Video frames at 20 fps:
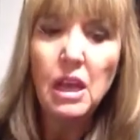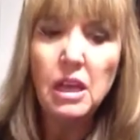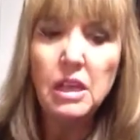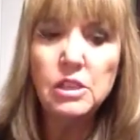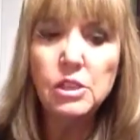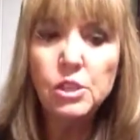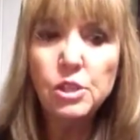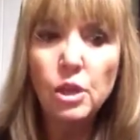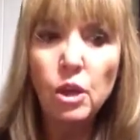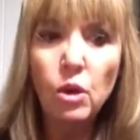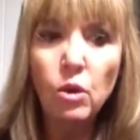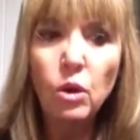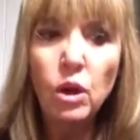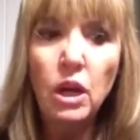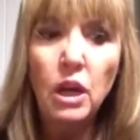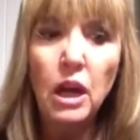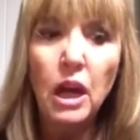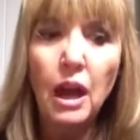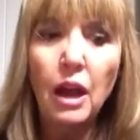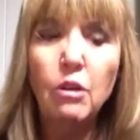And so
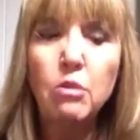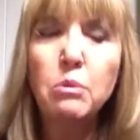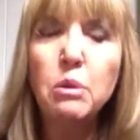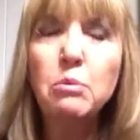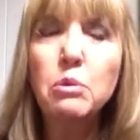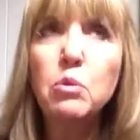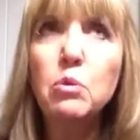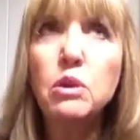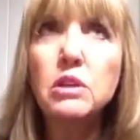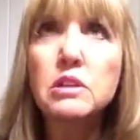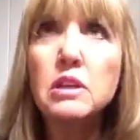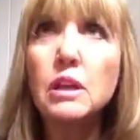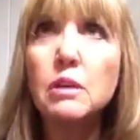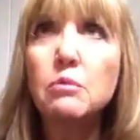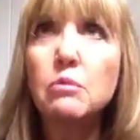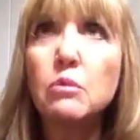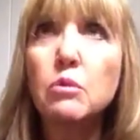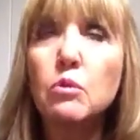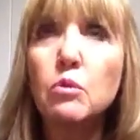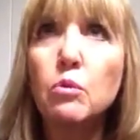I remember one
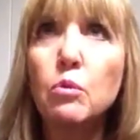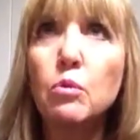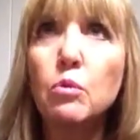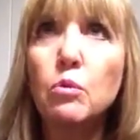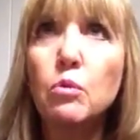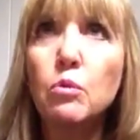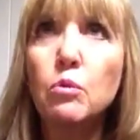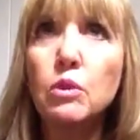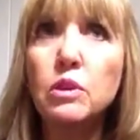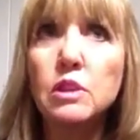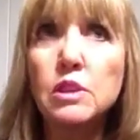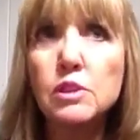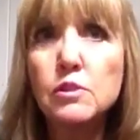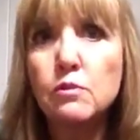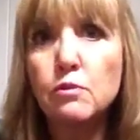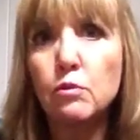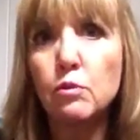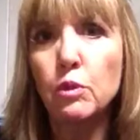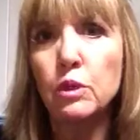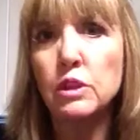time when
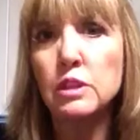this